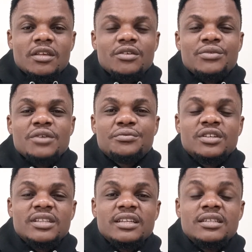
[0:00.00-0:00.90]
If you're a
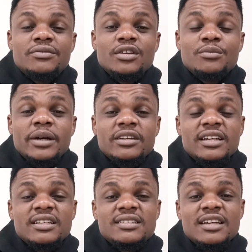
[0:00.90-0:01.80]
front-end developer, you
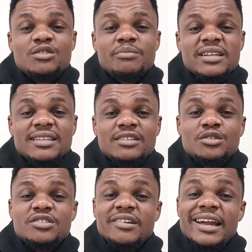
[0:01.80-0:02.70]
can decide to master
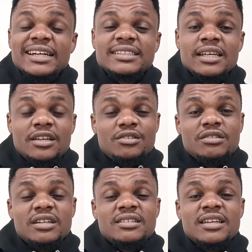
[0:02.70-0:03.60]
just React, you
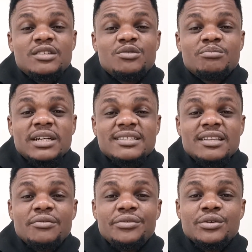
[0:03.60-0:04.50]
can decide to
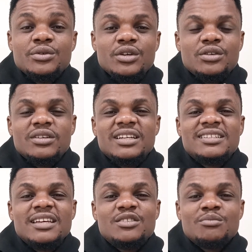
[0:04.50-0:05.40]
master Vue, you can
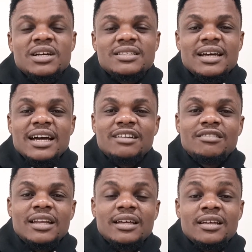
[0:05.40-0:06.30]
decide to master
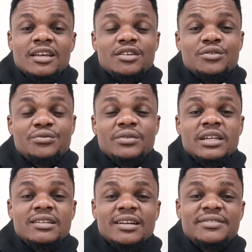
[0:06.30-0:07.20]
Angular. If you're a
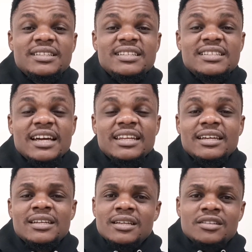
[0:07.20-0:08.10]
graphic
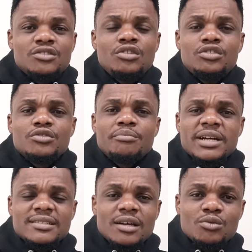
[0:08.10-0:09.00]
designer, just
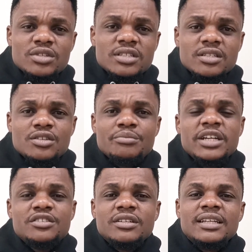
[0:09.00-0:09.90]
master one skill. Make
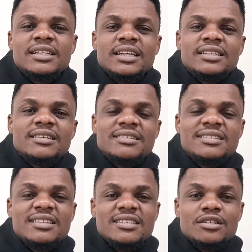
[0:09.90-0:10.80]
sure that there is
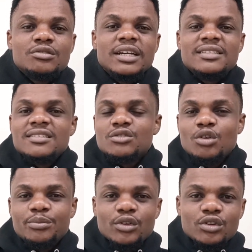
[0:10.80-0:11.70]
this skill that is
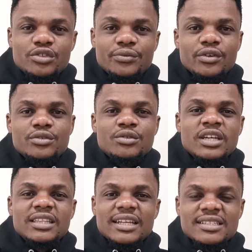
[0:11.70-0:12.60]
top-notch for you,
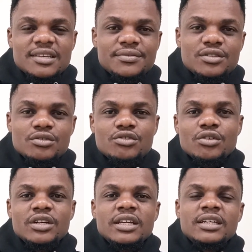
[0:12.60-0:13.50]
that gives you
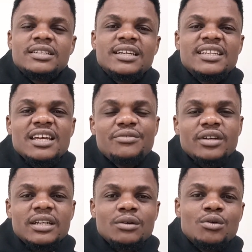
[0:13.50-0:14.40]
joy. Then every
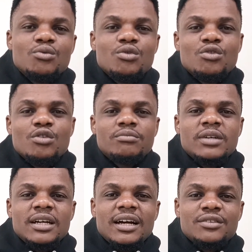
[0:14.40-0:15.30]
other one will
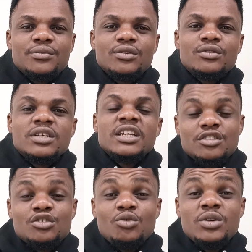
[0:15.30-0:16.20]
come as follows.
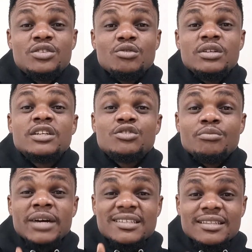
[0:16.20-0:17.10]
It's always okay to
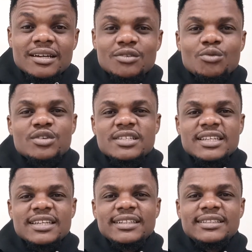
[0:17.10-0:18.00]
master one
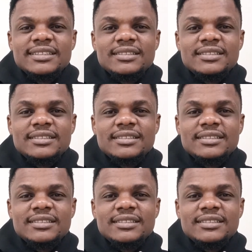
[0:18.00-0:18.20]
skill.